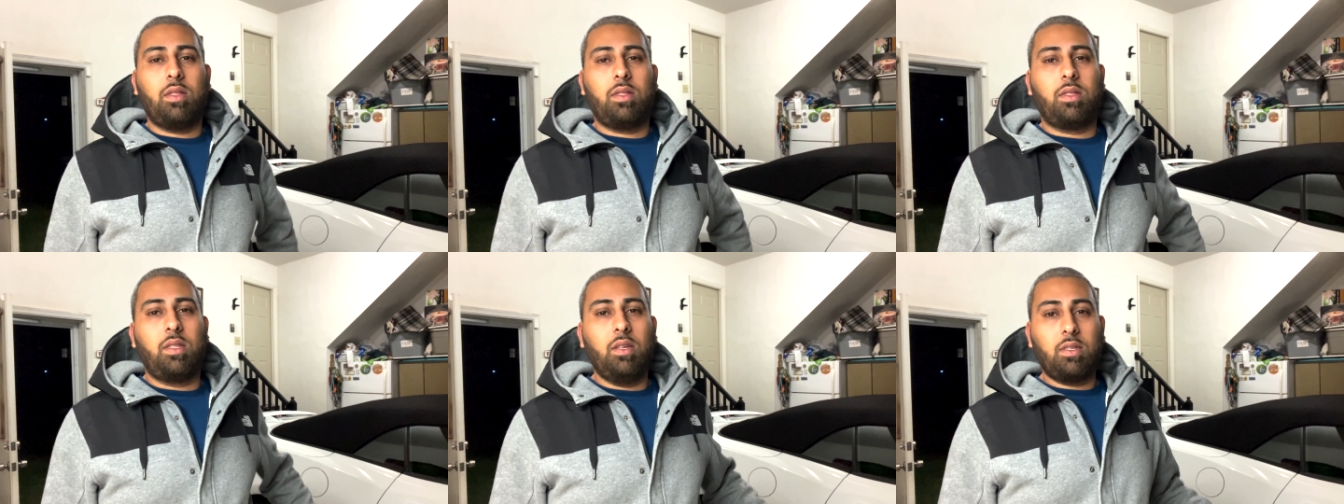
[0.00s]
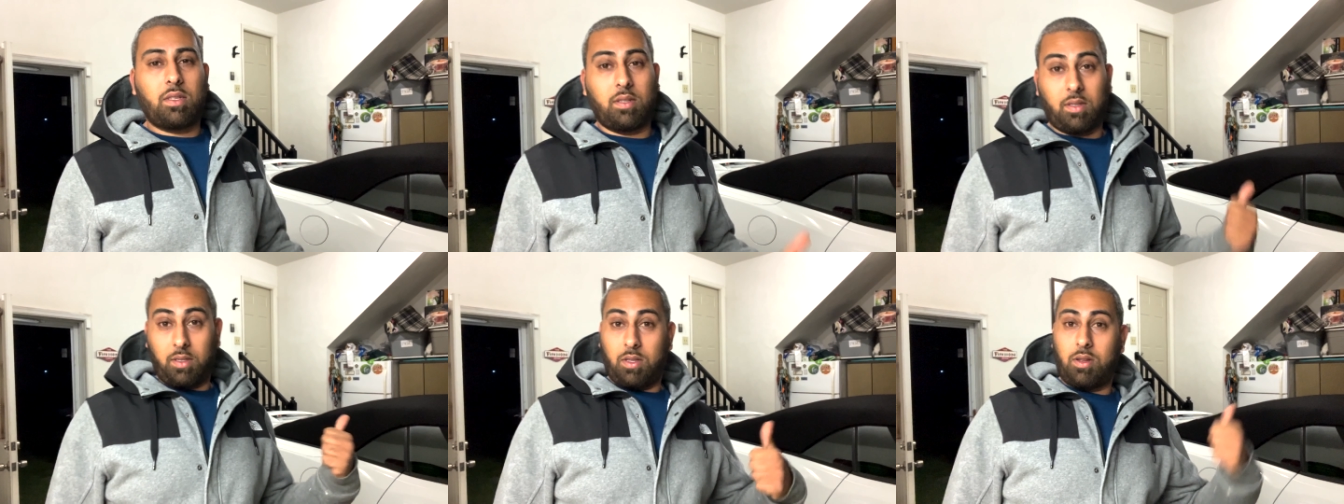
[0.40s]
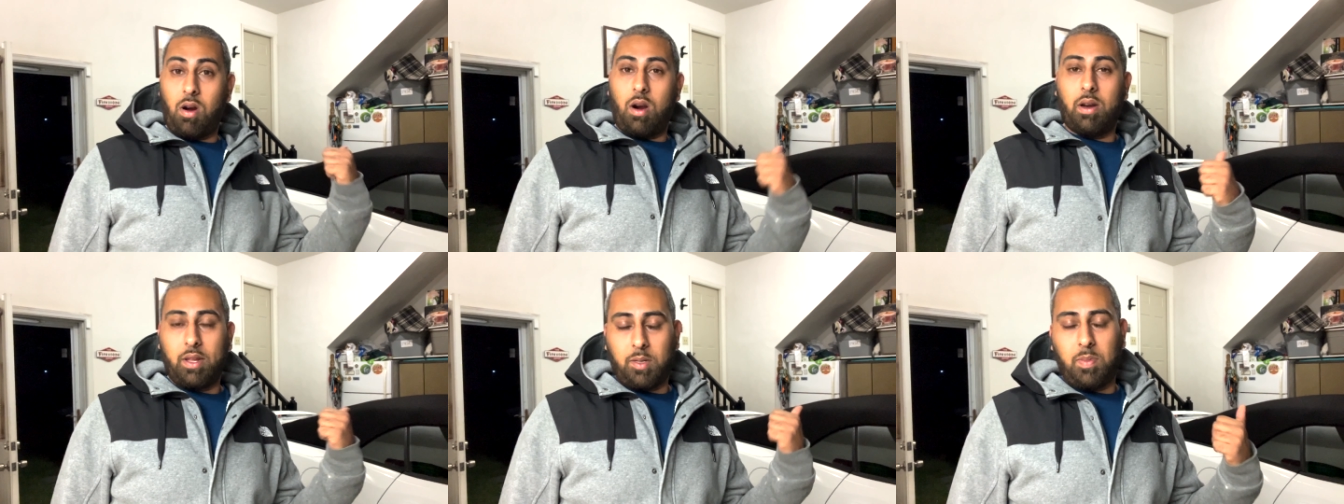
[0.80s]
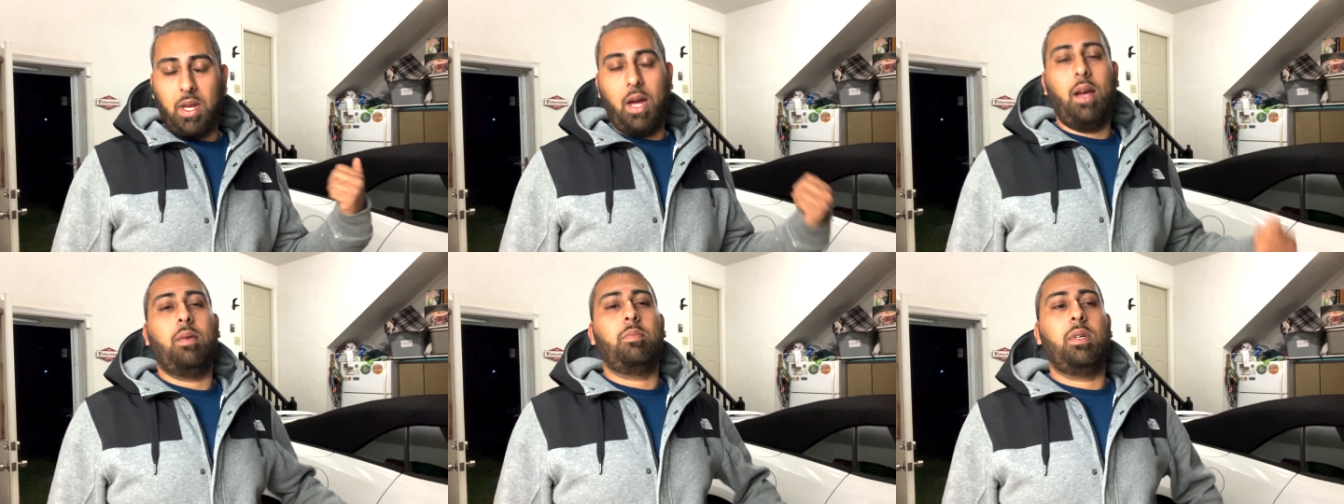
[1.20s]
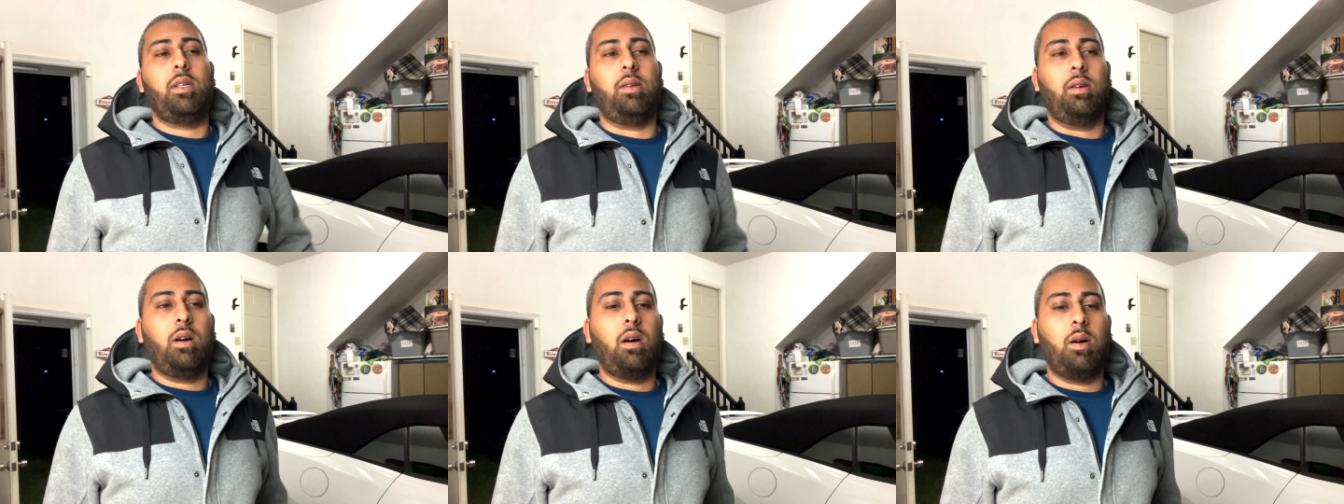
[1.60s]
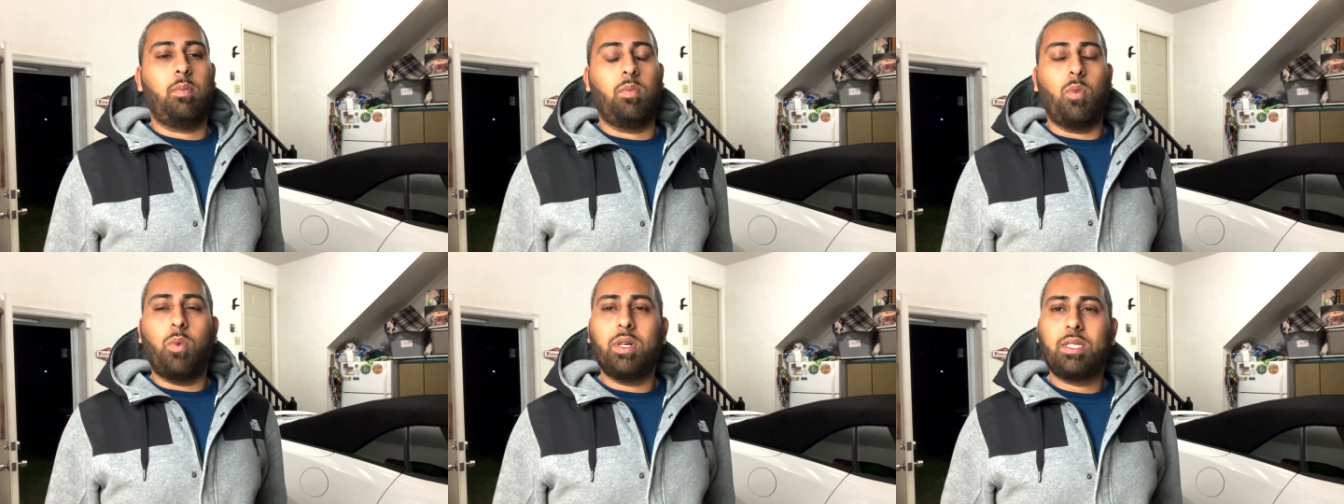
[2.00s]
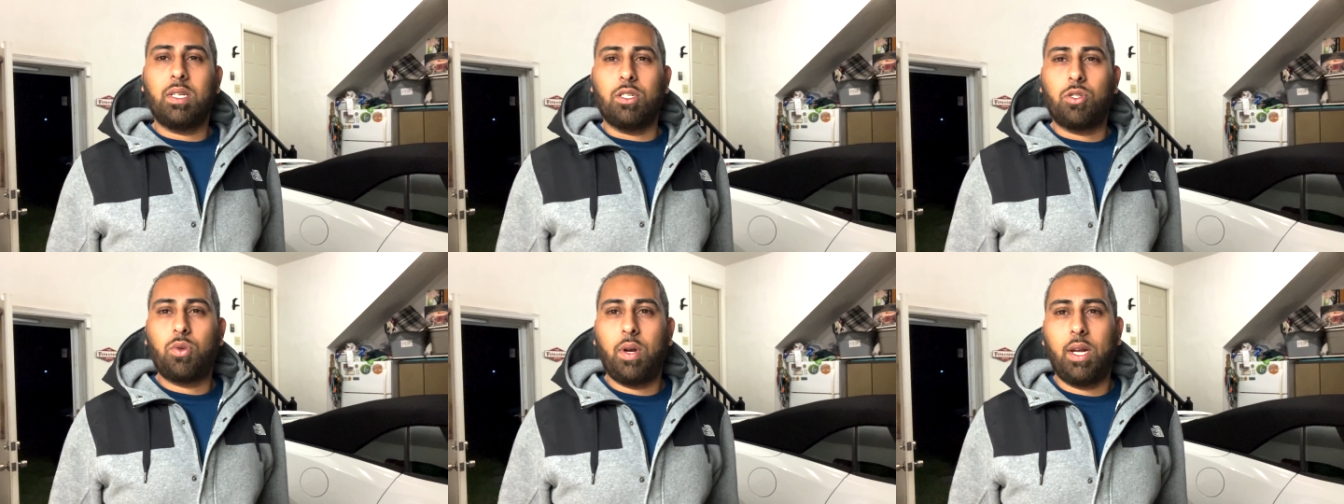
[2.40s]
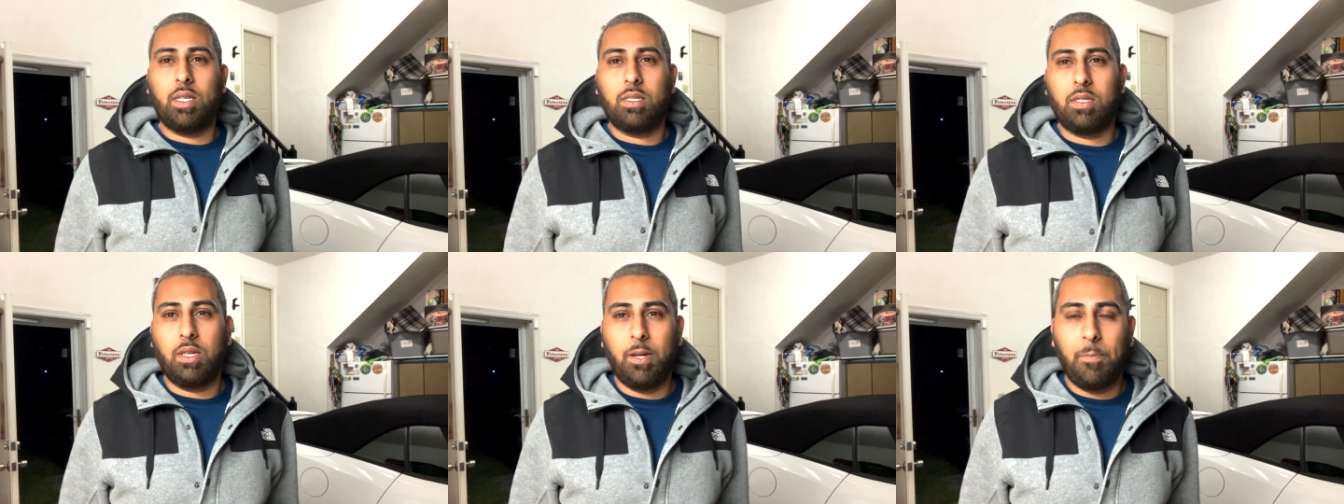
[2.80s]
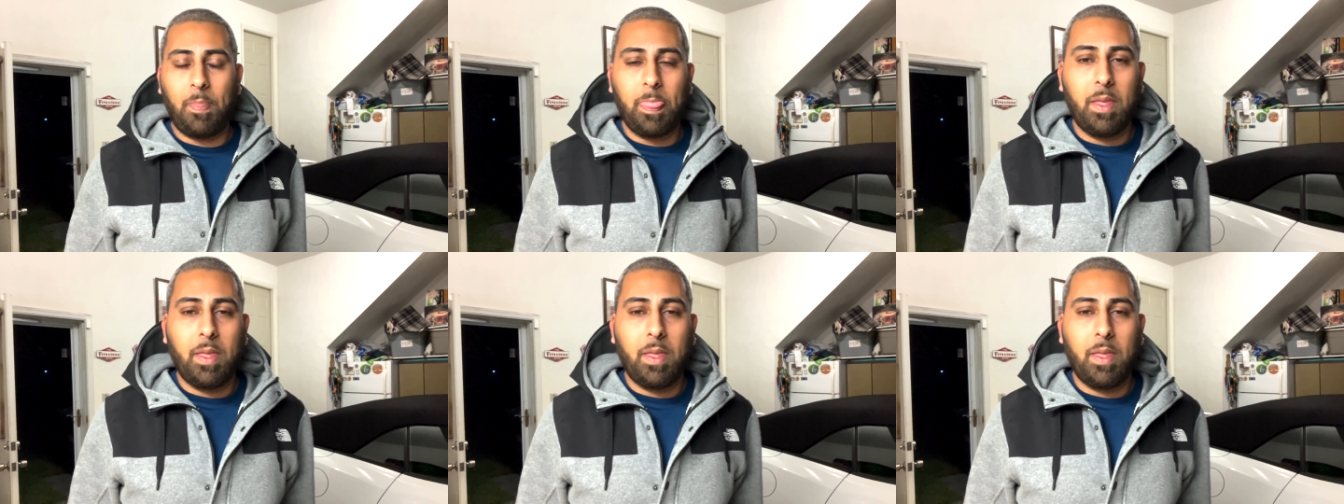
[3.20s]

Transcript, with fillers: this car that's behind me was in transit.